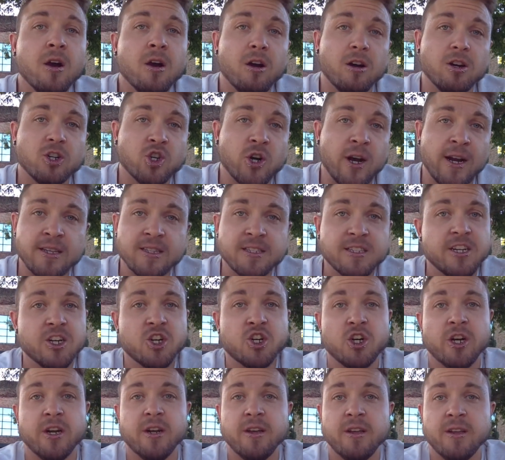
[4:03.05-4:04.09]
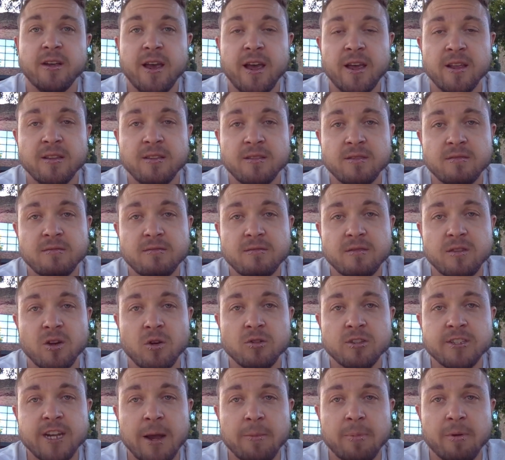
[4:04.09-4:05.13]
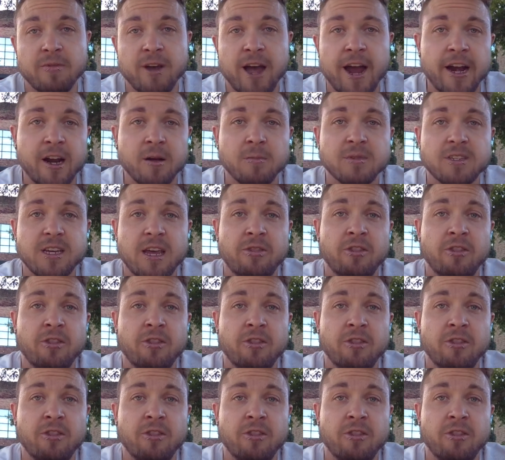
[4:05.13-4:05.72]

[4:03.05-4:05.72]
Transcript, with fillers: her transition and, and, those type of items.